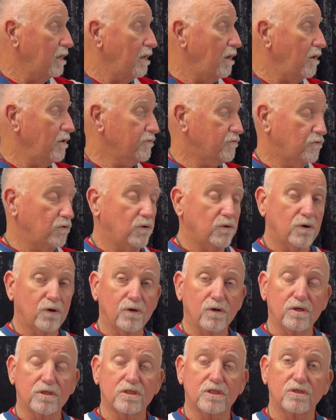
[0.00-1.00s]
our throat
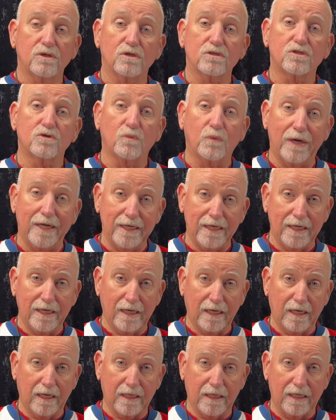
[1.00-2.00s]
hurts, nos duele la
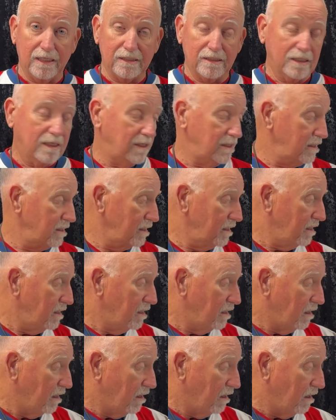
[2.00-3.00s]
garganta.
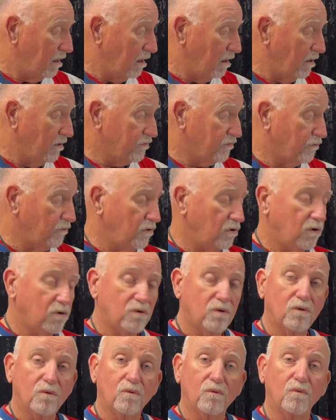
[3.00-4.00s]
Our
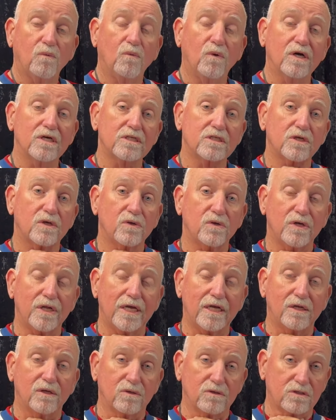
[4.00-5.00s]
throat was
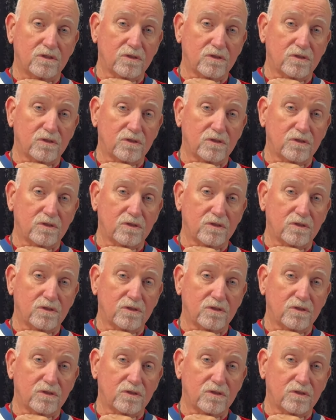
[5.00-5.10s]
hurting, nos